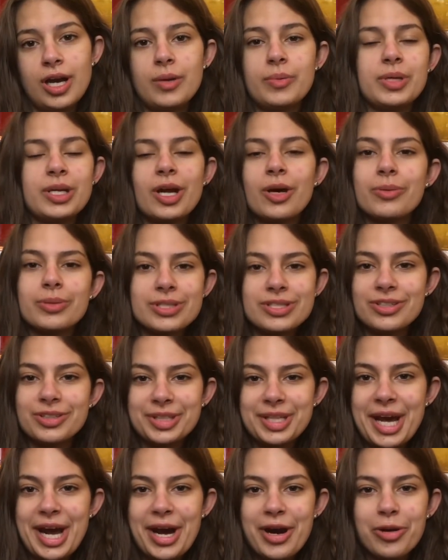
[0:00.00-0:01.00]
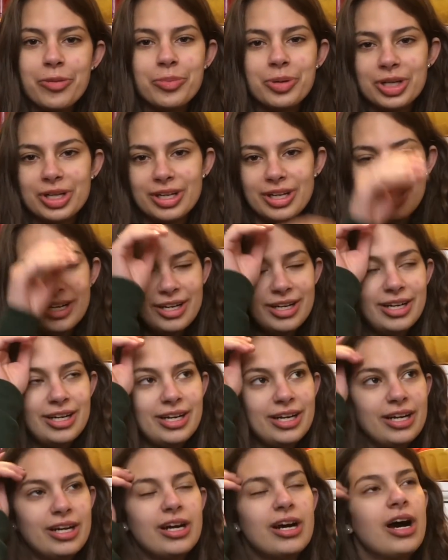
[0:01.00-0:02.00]
I mean, up until now, but
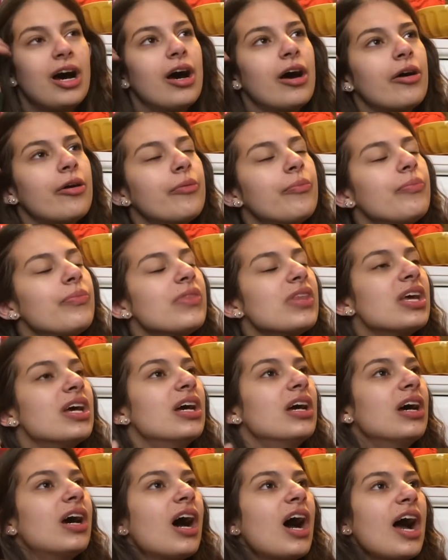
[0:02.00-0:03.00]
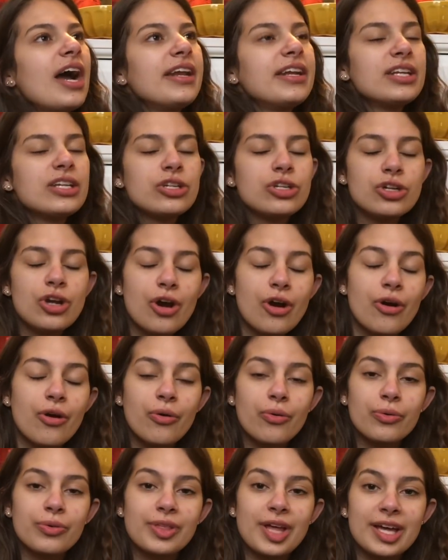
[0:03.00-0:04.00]
I didn't
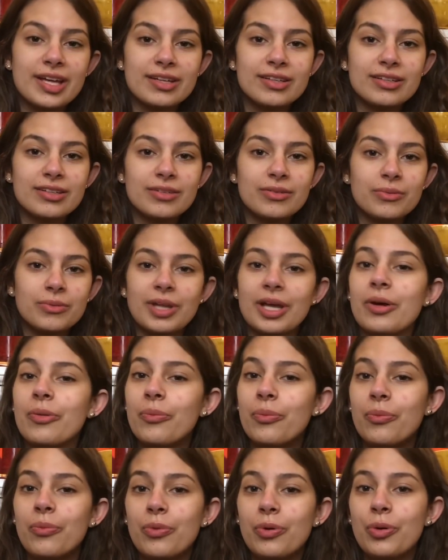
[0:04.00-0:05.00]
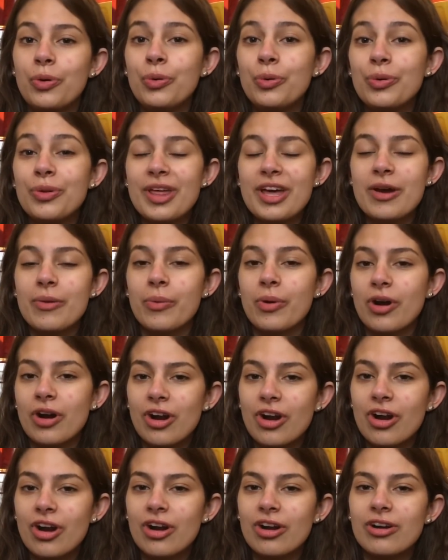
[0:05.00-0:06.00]
know that like who they
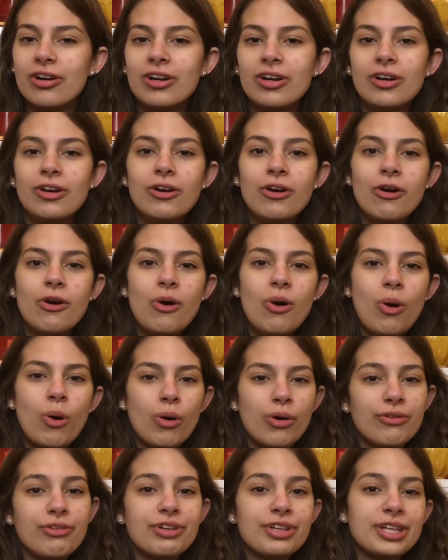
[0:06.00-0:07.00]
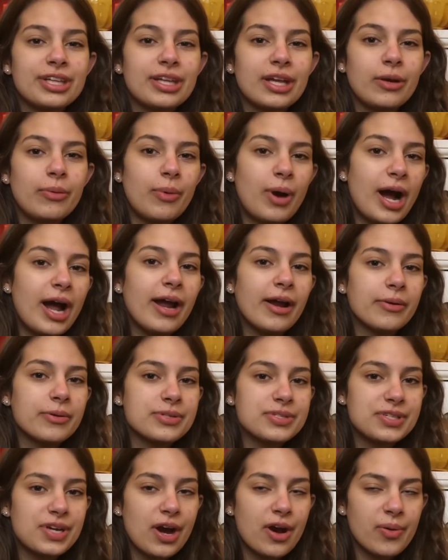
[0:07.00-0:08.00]
were or really like why I
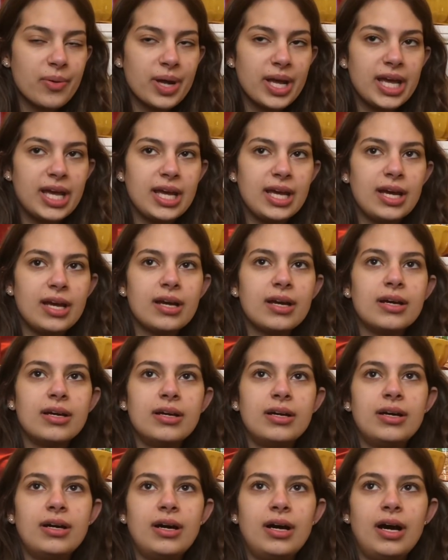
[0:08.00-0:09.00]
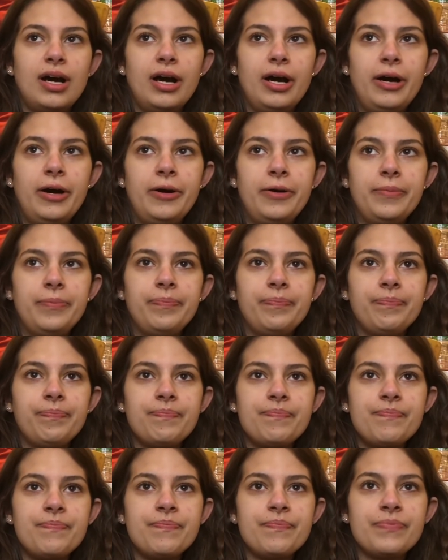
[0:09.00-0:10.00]
was going.
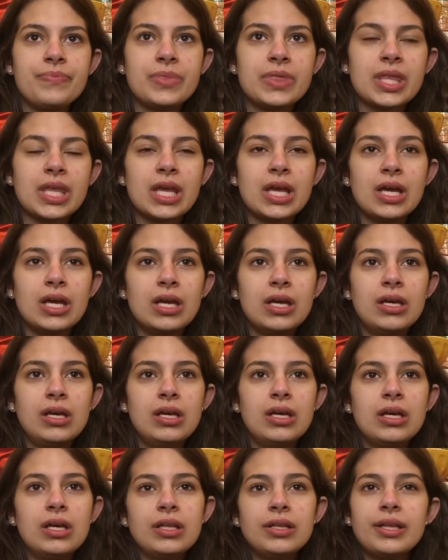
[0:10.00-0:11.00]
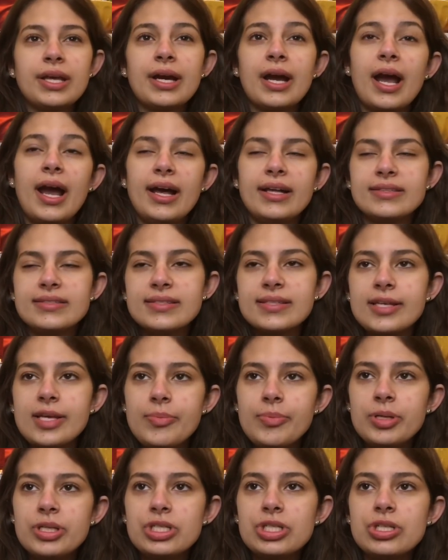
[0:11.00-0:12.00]
Like I had
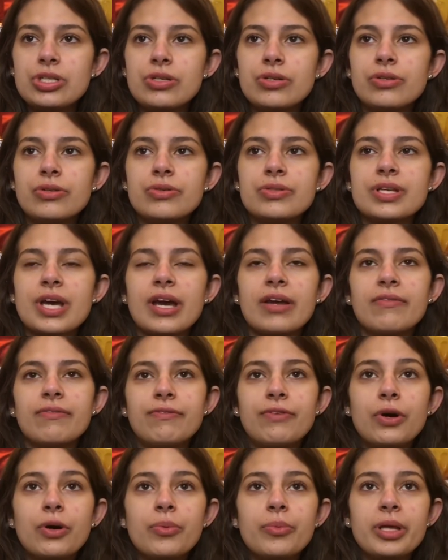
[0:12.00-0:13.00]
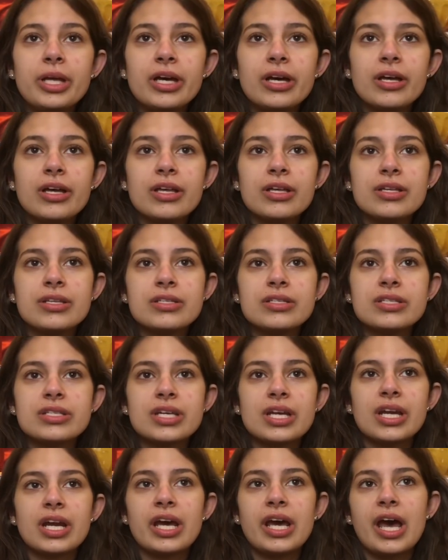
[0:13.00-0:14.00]
sleep issues, I had phobias,
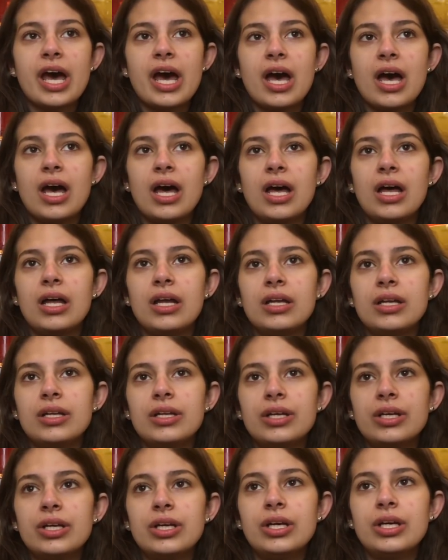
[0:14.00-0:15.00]
and I had